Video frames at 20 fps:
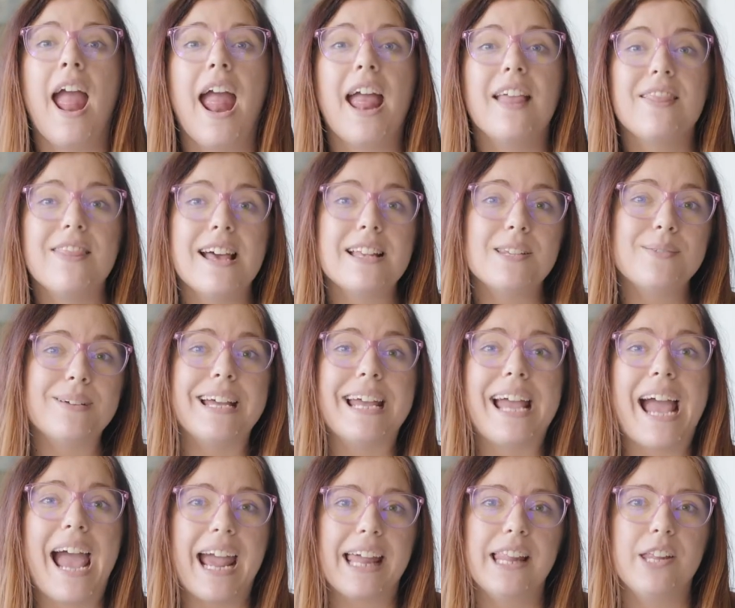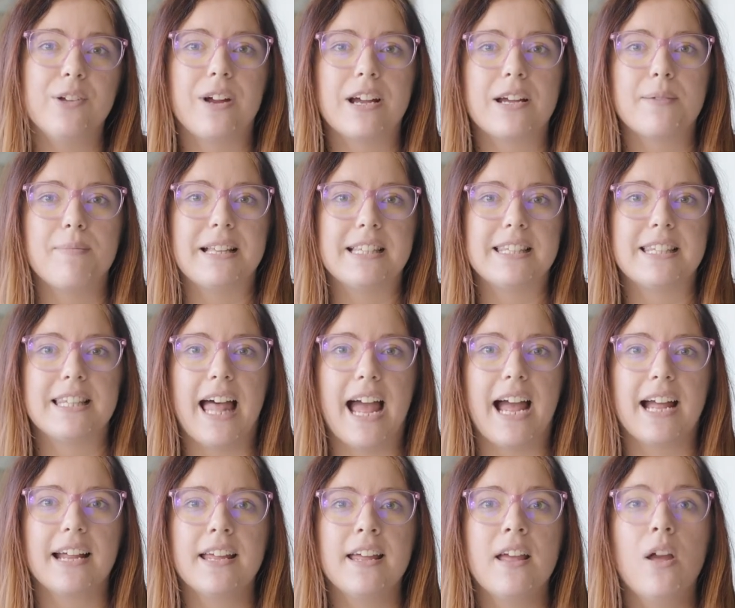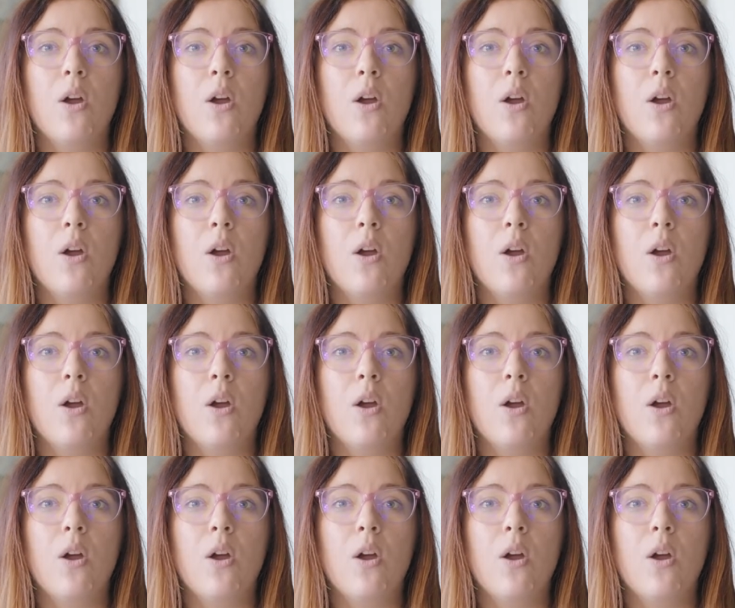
And that's why I highly recommend Slack.